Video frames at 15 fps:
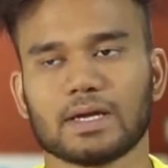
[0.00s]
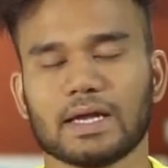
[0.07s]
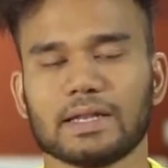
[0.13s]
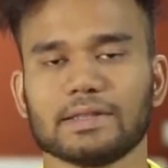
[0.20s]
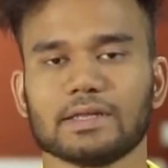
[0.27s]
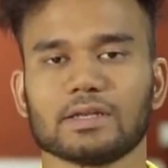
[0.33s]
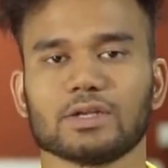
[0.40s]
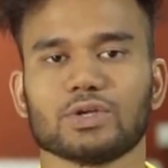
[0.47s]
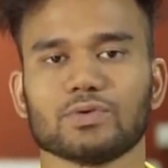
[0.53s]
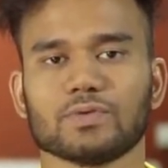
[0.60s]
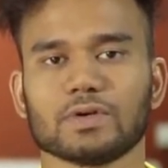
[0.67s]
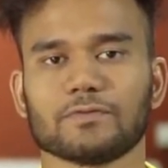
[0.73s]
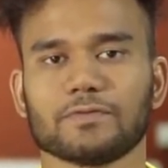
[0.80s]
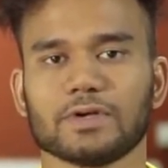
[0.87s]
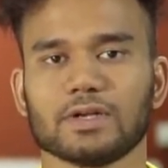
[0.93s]
and then you
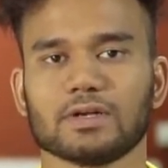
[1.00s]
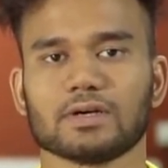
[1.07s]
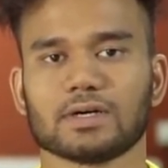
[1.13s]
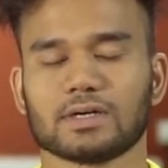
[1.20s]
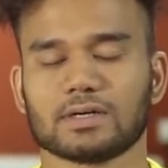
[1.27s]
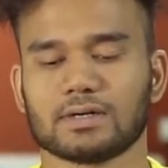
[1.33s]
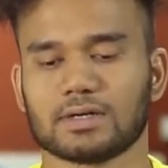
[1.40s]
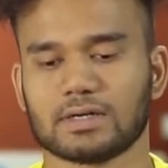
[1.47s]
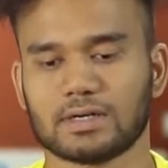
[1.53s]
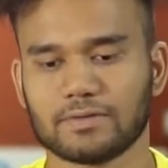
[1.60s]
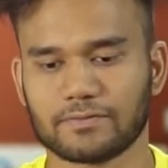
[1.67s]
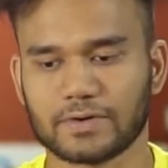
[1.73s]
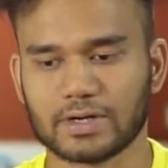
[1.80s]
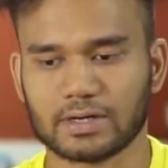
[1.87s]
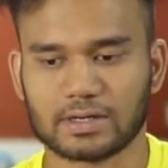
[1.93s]
will feel a
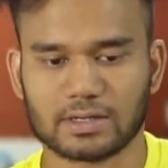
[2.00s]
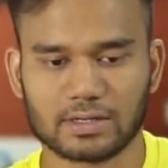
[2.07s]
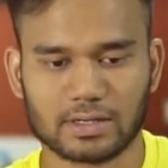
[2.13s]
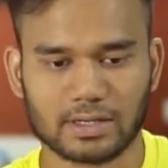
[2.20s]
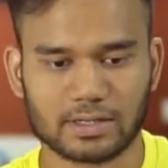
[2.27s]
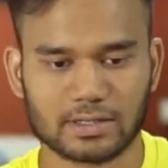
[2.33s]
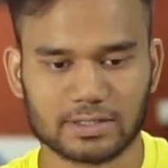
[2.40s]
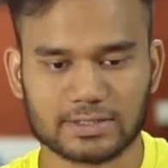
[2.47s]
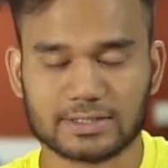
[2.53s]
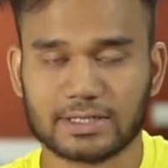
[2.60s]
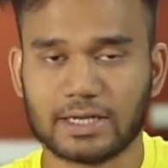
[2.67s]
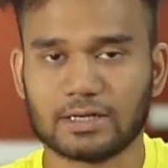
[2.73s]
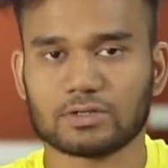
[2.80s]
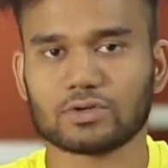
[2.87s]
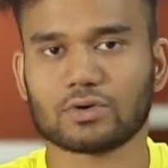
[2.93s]
different like state